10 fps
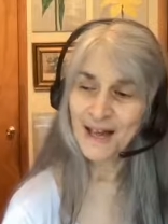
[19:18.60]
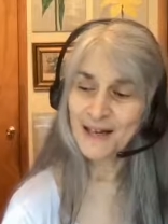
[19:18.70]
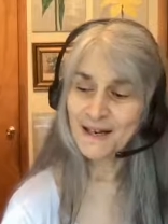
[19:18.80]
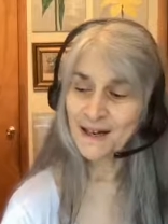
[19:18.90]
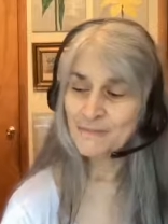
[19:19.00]

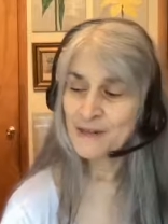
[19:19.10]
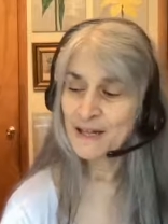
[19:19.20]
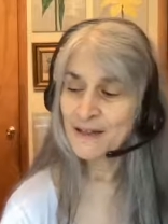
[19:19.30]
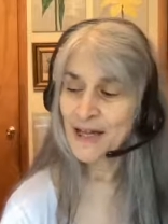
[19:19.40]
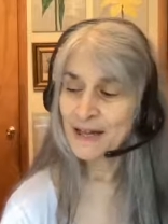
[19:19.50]
And I'd
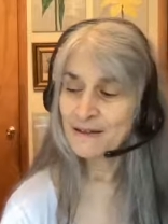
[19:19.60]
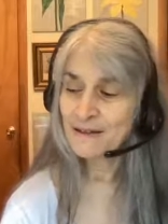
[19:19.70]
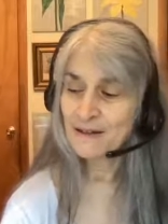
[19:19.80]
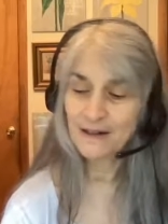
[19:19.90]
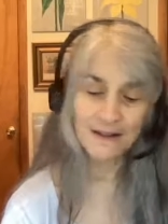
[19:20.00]
be led
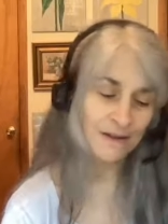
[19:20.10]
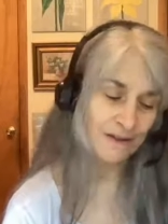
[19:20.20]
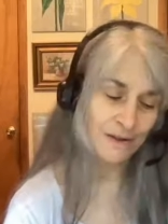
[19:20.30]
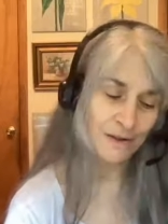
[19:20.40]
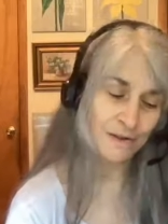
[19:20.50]

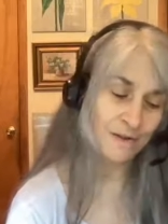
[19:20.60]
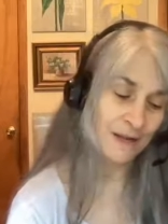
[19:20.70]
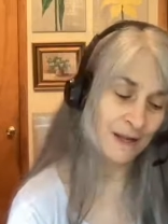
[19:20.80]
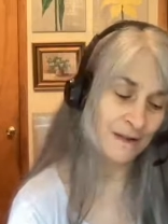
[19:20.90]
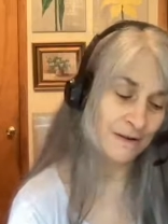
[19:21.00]
to
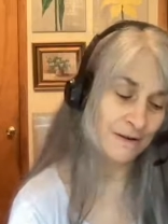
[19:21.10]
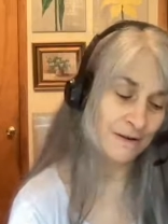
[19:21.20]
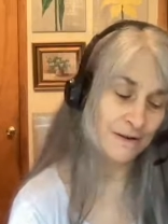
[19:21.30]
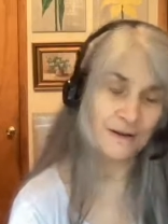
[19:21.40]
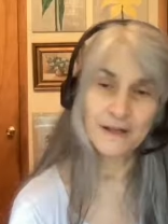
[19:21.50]

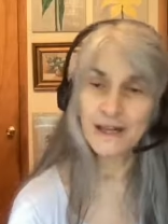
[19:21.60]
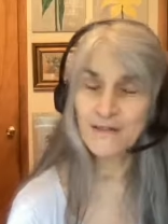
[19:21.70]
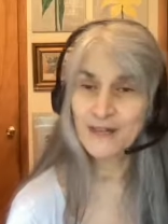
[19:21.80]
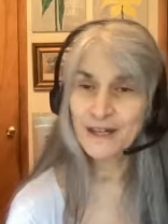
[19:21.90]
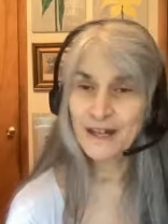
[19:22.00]
either a
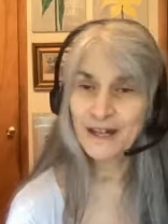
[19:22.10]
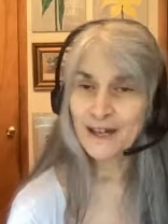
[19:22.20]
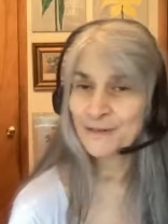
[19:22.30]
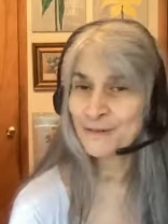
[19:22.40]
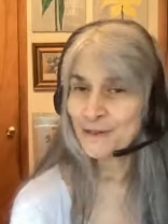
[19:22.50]

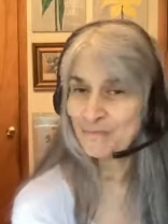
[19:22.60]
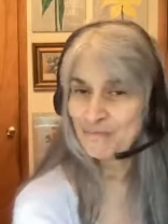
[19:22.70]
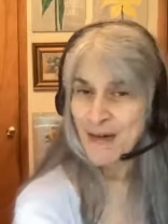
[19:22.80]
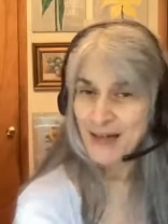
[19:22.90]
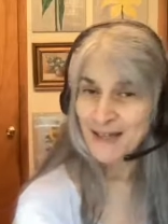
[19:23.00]
DVD, It was
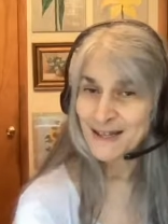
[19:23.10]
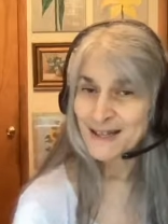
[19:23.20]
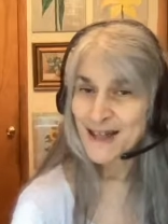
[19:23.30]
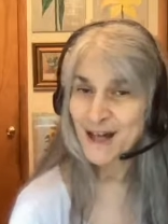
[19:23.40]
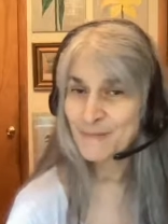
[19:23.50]
back in the
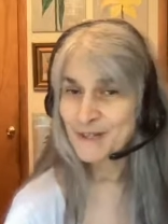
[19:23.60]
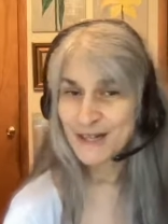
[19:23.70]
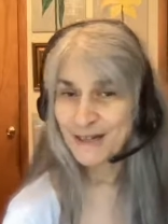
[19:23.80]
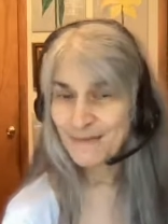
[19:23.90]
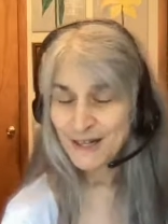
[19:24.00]
time of
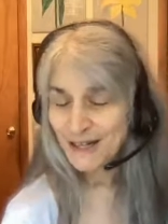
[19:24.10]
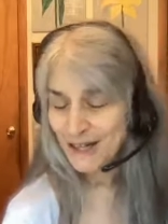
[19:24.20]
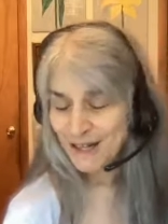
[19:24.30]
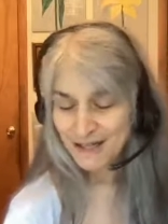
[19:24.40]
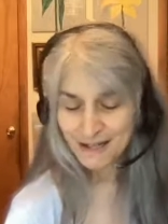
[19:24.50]

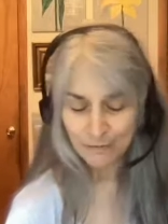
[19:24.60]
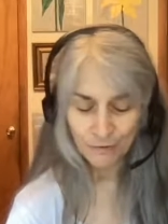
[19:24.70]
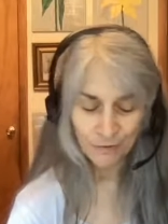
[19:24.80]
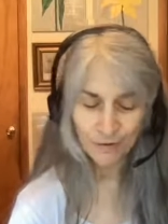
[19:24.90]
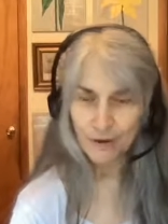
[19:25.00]
DVDs,
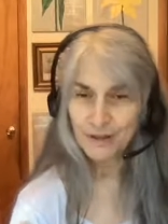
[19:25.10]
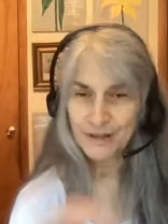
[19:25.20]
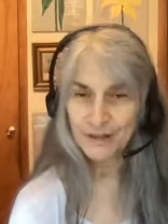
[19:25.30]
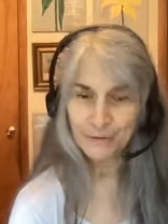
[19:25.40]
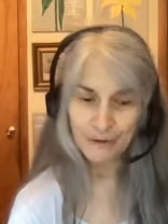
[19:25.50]
before all the
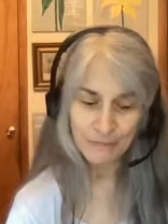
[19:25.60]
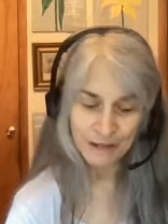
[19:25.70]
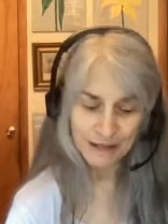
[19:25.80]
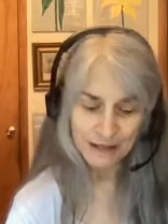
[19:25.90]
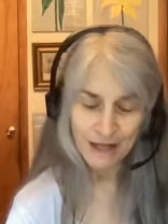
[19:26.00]

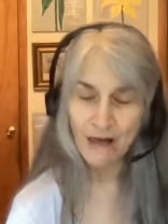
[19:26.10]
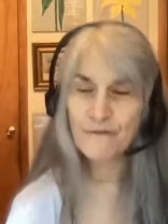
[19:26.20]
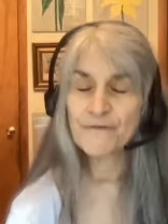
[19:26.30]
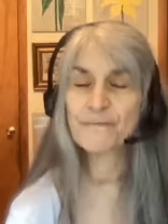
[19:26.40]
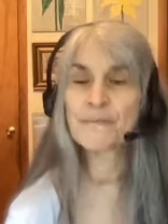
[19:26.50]
streaming
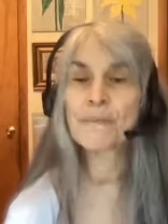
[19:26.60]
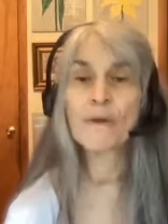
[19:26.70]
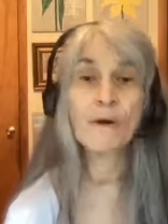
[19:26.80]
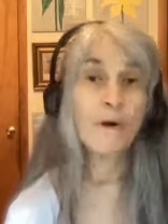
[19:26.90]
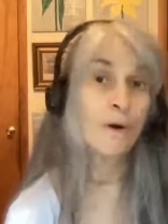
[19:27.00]
stuff,
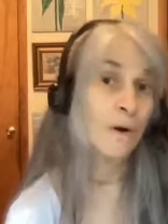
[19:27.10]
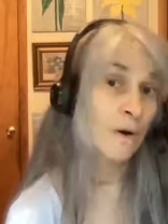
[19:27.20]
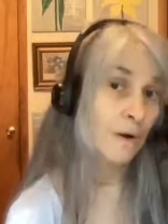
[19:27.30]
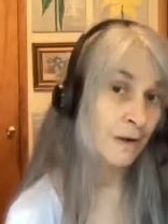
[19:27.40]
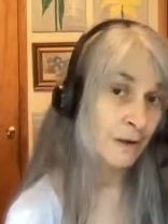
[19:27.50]

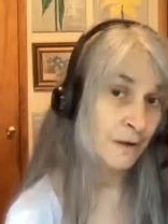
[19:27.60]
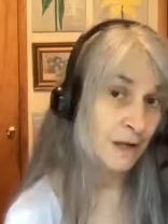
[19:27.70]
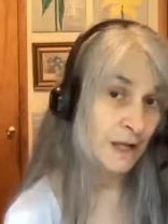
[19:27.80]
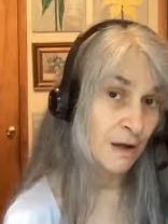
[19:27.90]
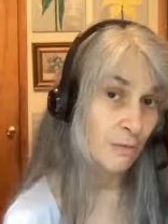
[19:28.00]
or an
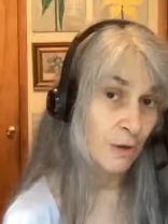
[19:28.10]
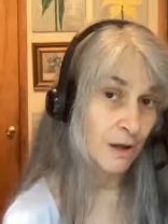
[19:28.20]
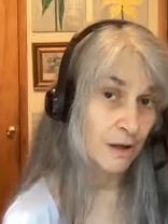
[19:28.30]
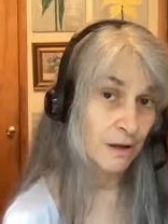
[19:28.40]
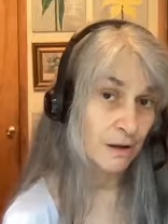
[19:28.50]

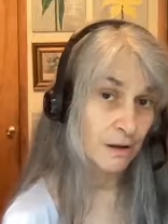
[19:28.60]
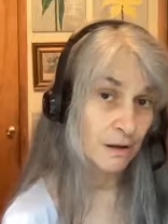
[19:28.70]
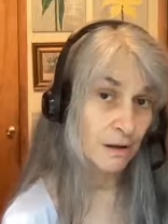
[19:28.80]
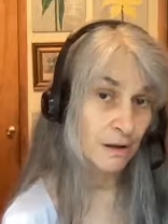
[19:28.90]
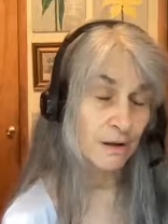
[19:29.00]
audiobook,
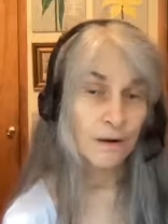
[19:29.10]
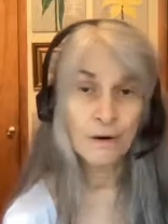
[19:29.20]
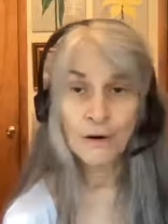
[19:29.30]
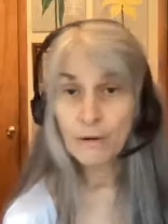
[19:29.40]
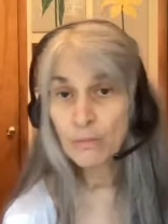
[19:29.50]

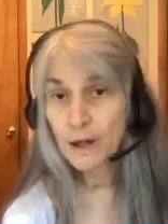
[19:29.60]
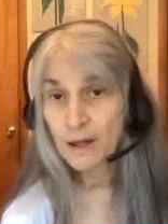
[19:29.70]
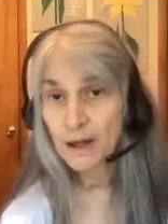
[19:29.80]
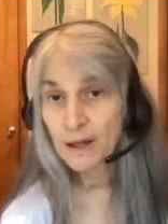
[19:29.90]
or a book.